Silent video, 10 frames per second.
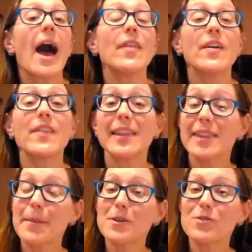And then
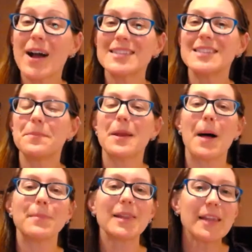that lemongrass is a
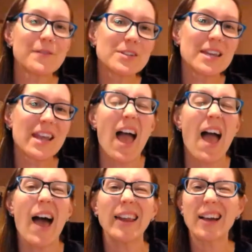bit uplifting,
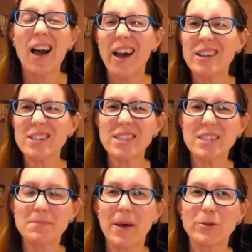and it kind of
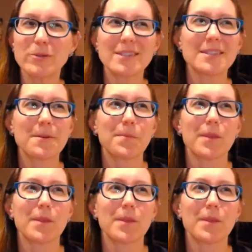just smells,